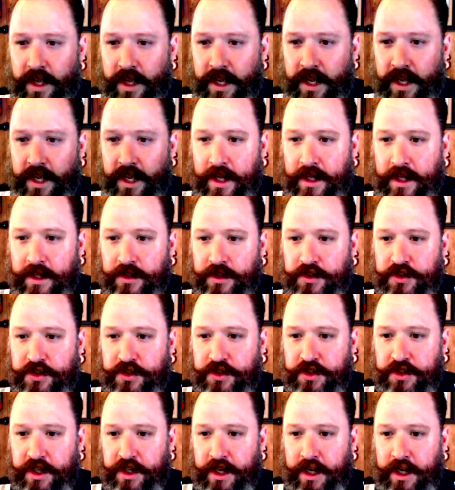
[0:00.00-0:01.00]
and
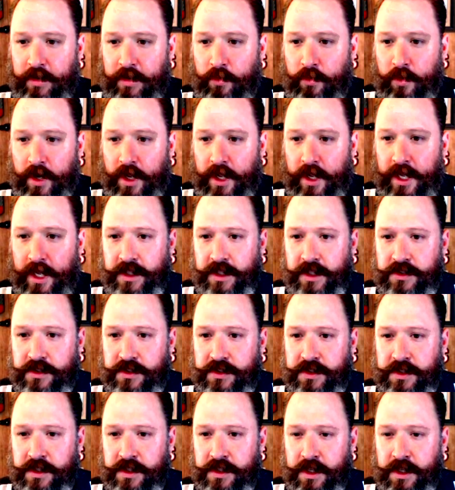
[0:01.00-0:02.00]
she writes,